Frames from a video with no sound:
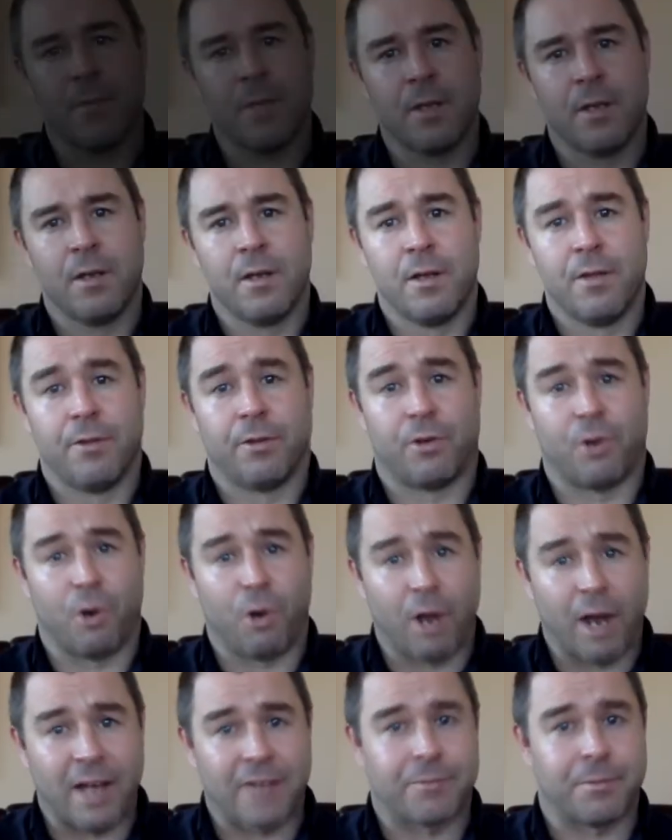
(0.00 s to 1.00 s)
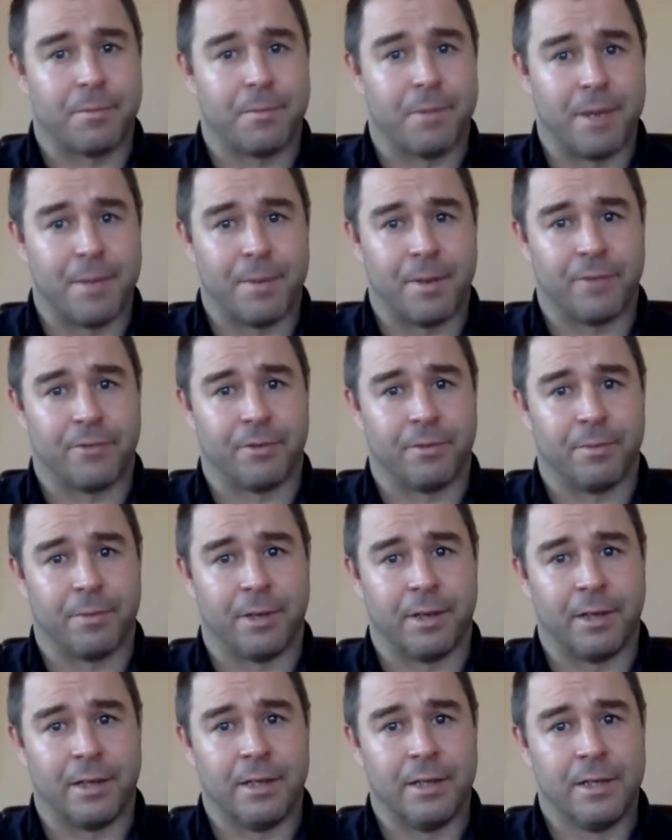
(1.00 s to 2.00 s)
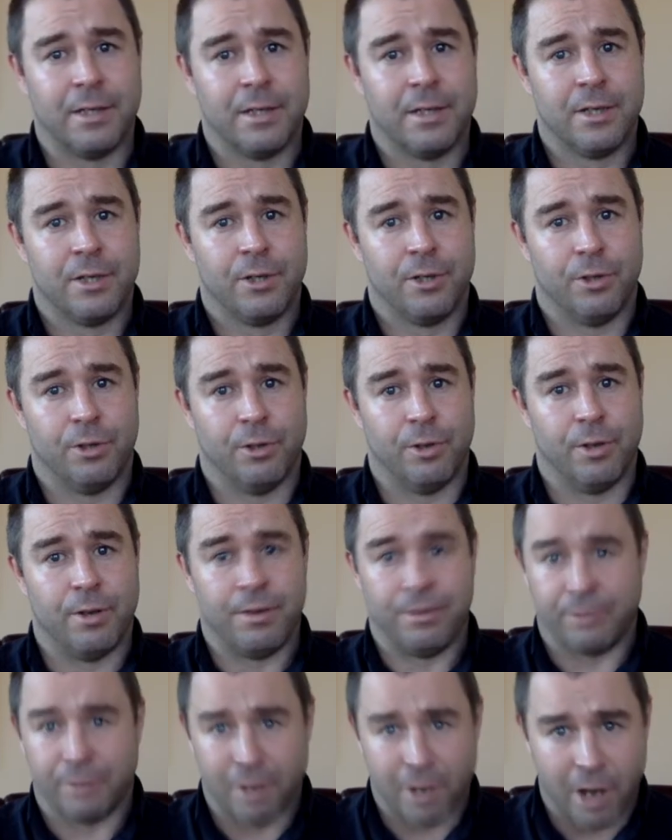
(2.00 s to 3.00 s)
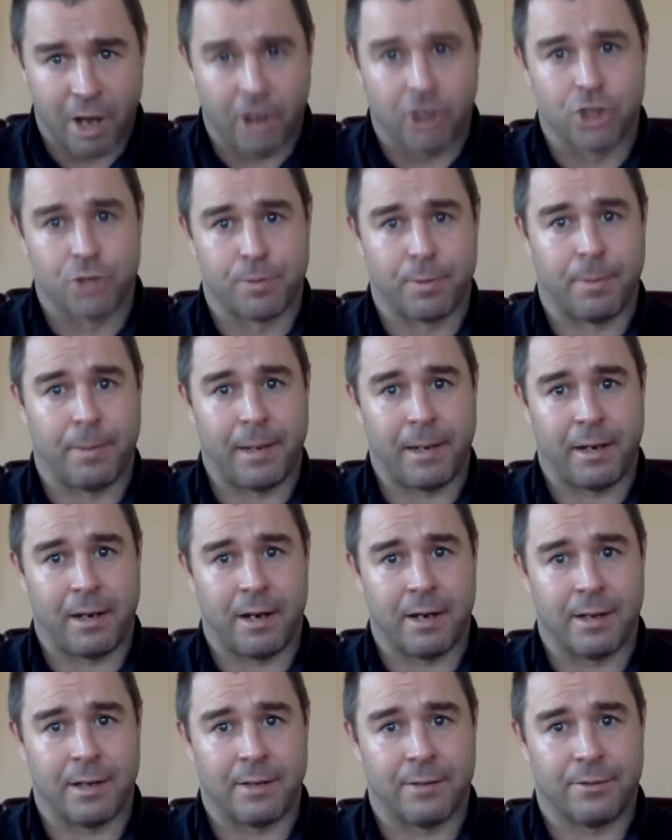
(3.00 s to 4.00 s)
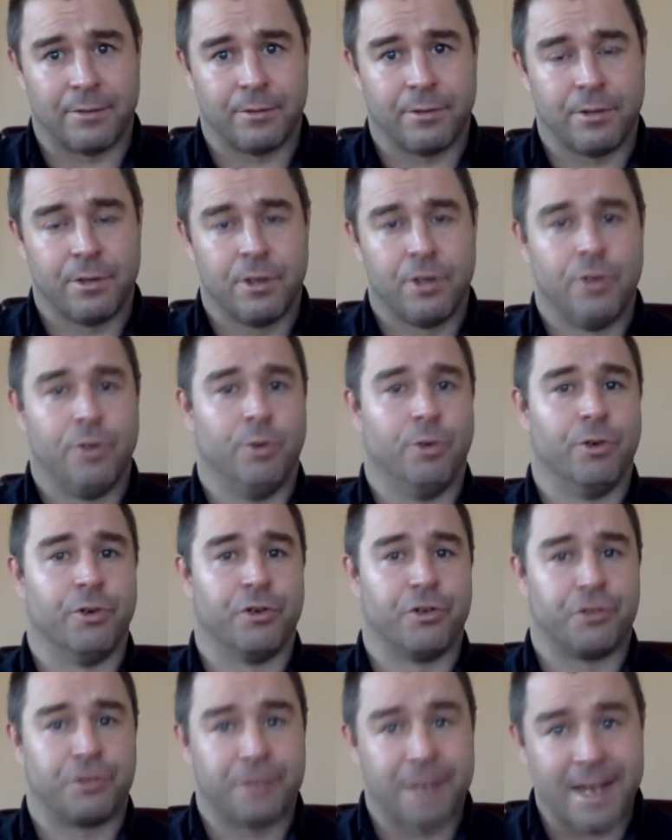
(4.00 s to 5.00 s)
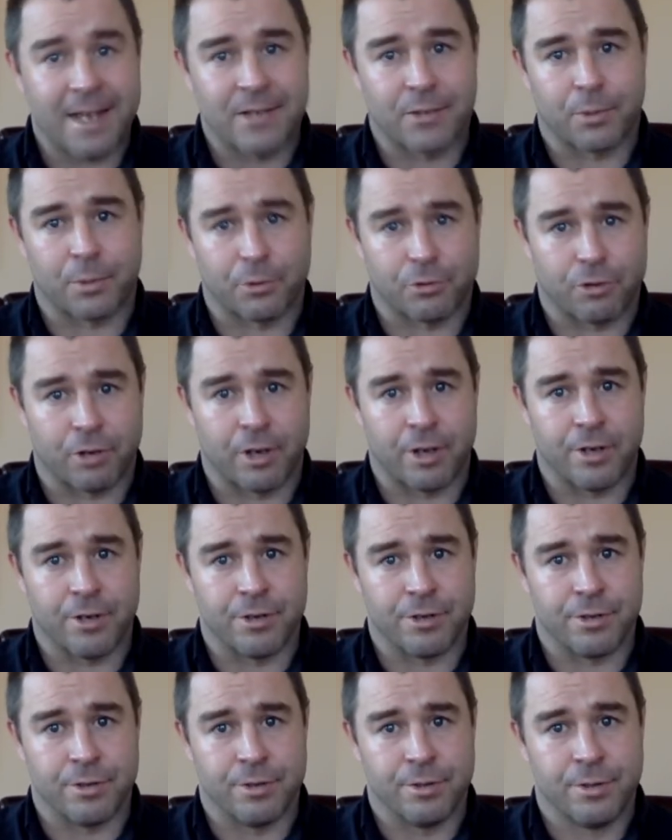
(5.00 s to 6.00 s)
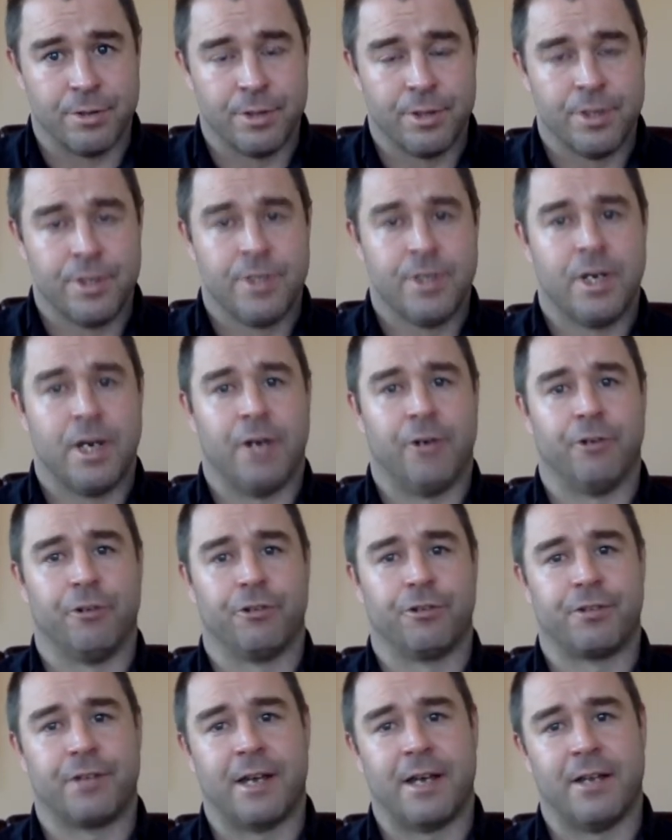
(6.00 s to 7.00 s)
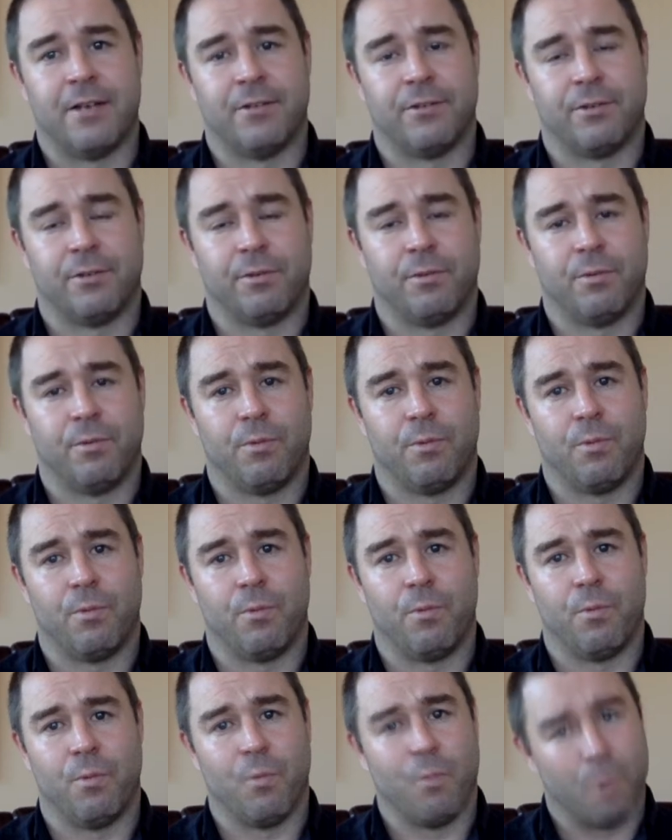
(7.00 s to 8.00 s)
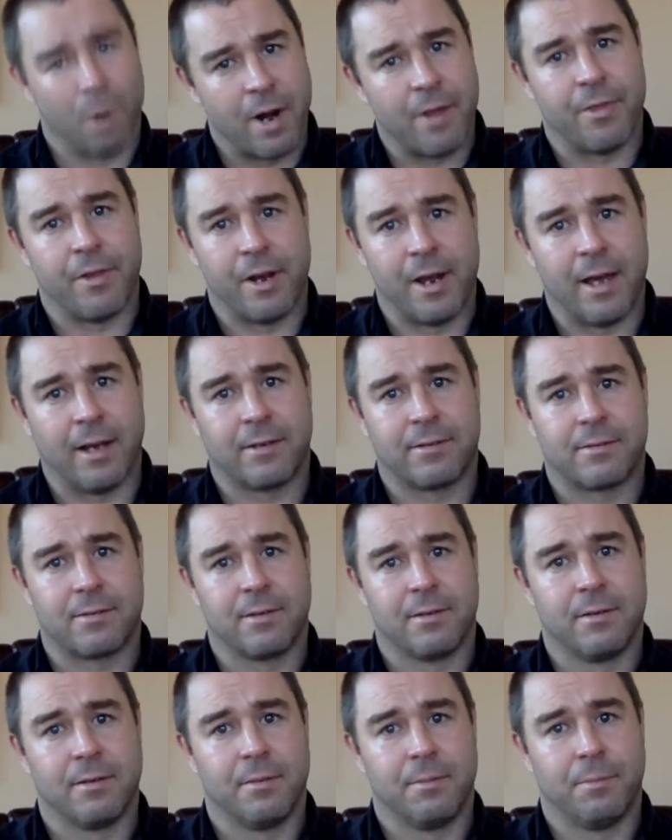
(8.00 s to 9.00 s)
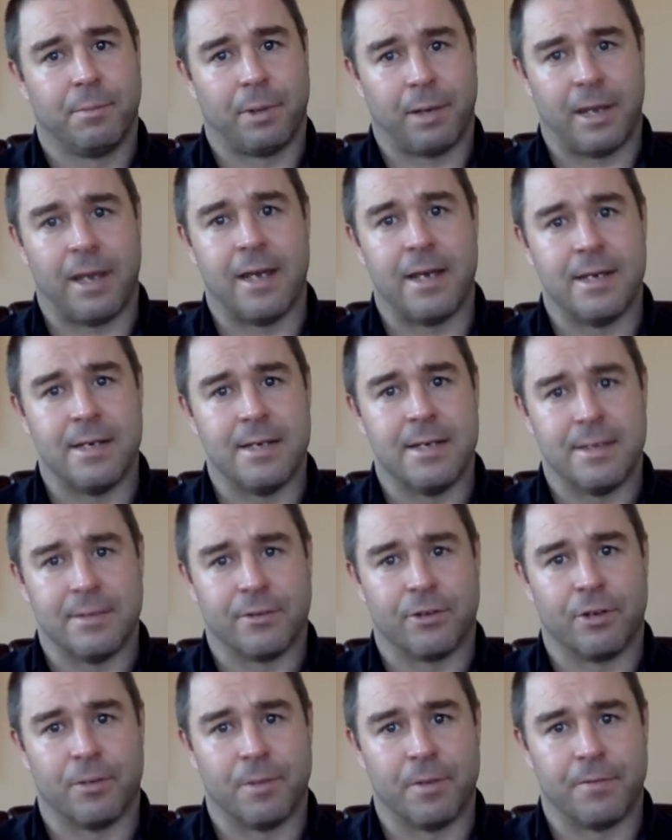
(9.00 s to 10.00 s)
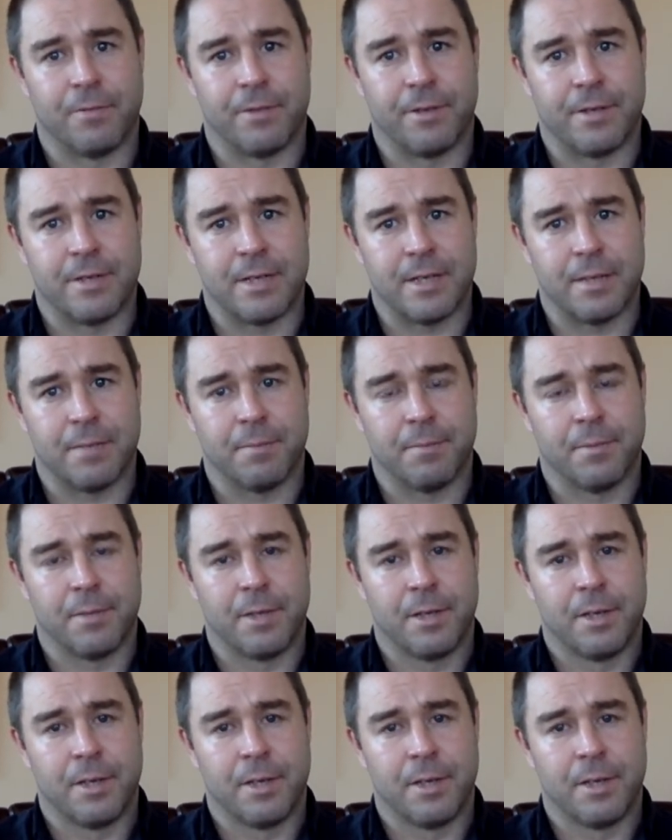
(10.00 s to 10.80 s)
The call has to be made by somebody who is knowledgeable about lineouts, who understands what we're trying to do, and understands where the next play is going to be for the team.